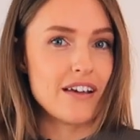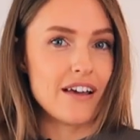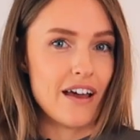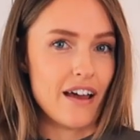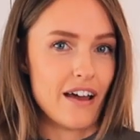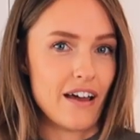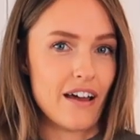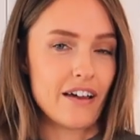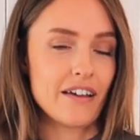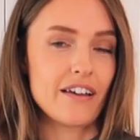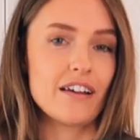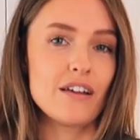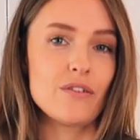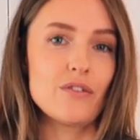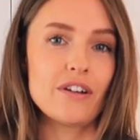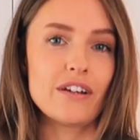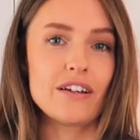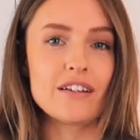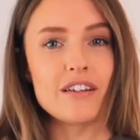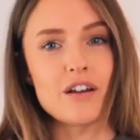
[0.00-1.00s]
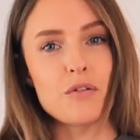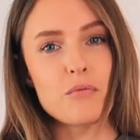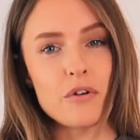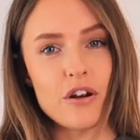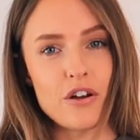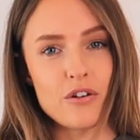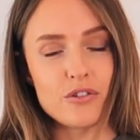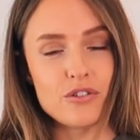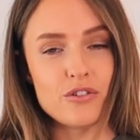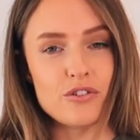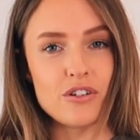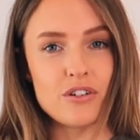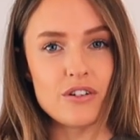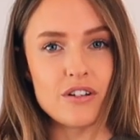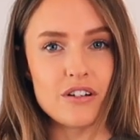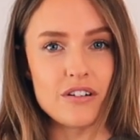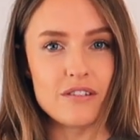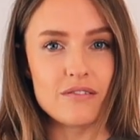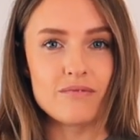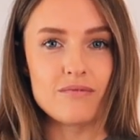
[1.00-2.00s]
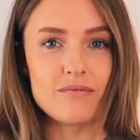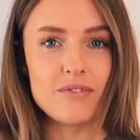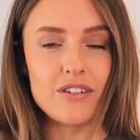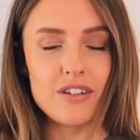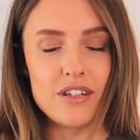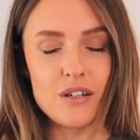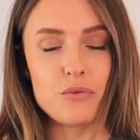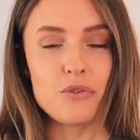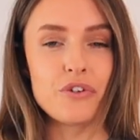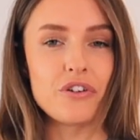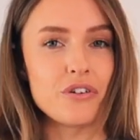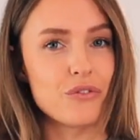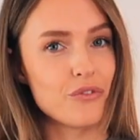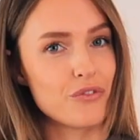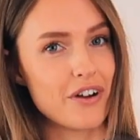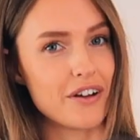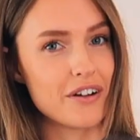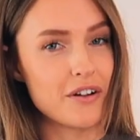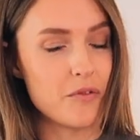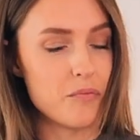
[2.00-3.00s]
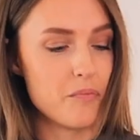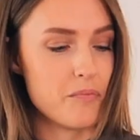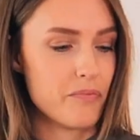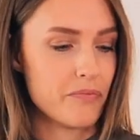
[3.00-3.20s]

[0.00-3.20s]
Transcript: I can leave a link down below so you can see where you can find them.